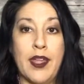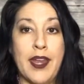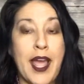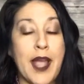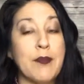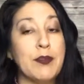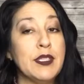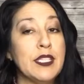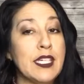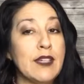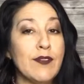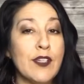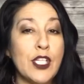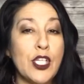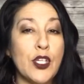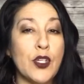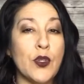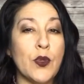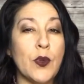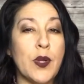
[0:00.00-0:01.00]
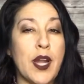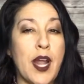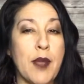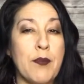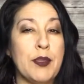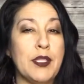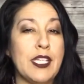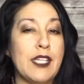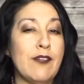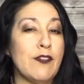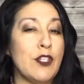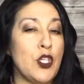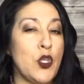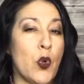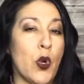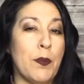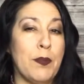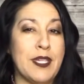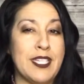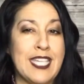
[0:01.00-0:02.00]
And I believe in you, and I believe in
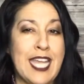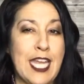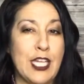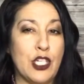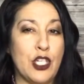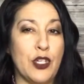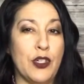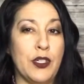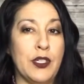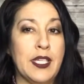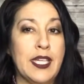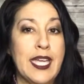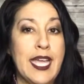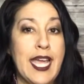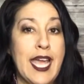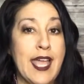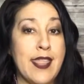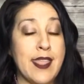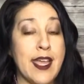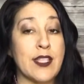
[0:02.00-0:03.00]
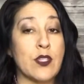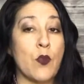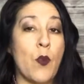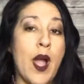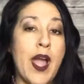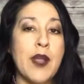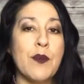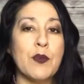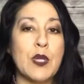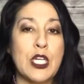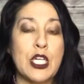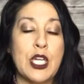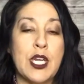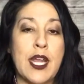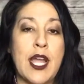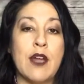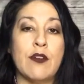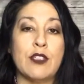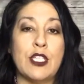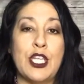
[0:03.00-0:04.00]
your potential. And that's why I'm
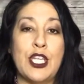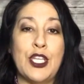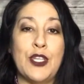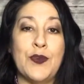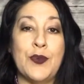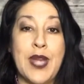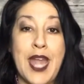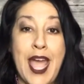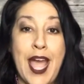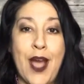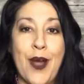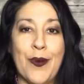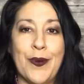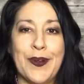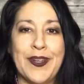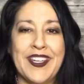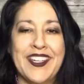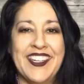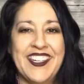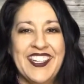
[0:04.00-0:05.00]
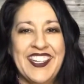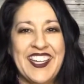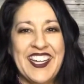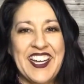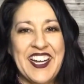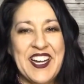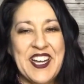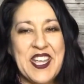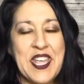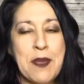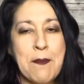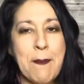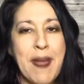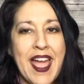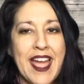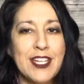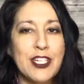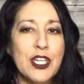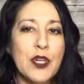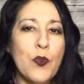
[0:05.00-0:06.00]
reaching out to you now.
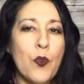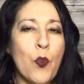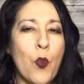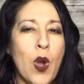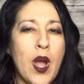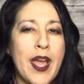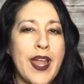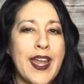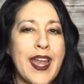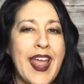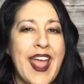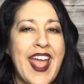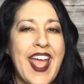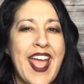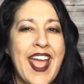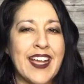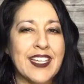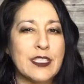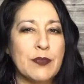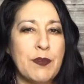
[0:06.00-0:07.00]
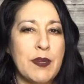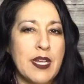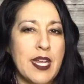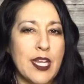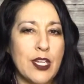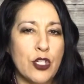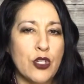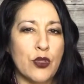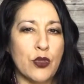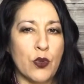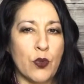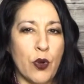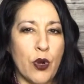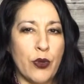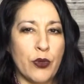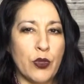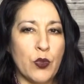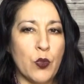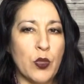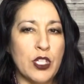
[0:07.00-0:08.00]
Imagine what exponential
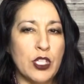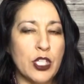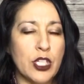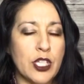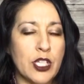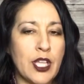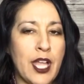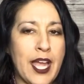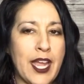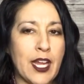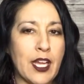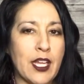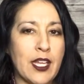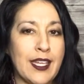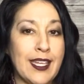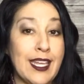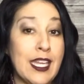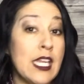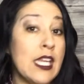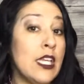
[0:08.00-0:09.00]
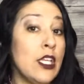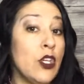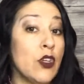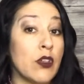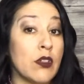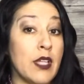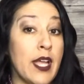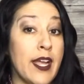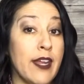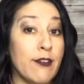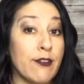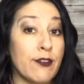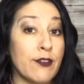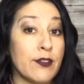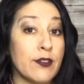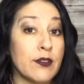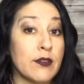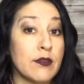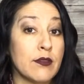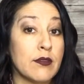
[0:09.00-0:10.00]
growth would look like in your life.
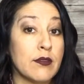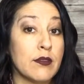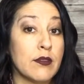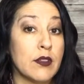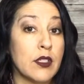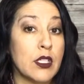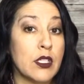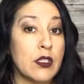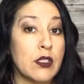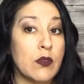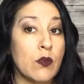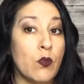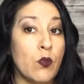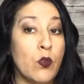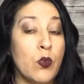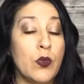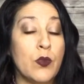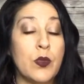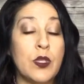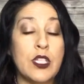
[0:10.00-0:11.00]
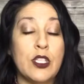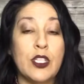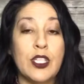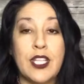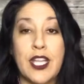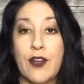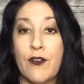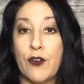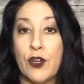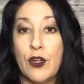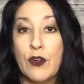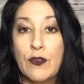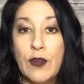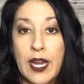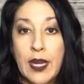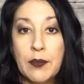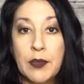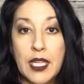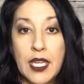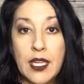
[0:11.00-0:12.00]
What would it look like for your
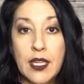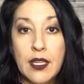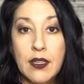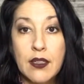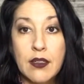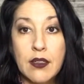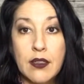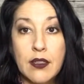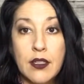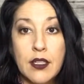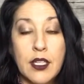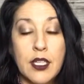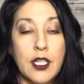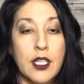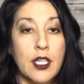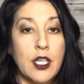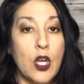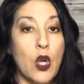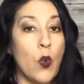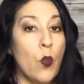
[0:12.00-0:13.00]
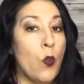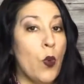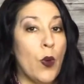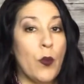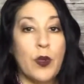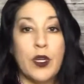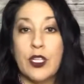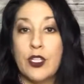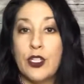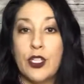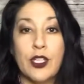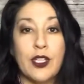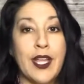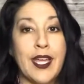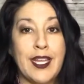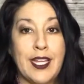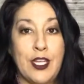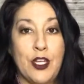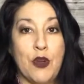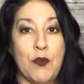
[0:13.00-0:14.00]
family? What would it look
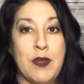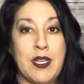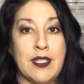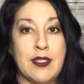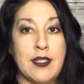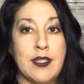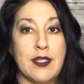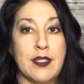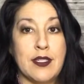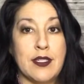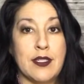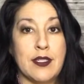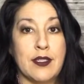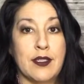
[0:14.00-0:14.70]
like in your business?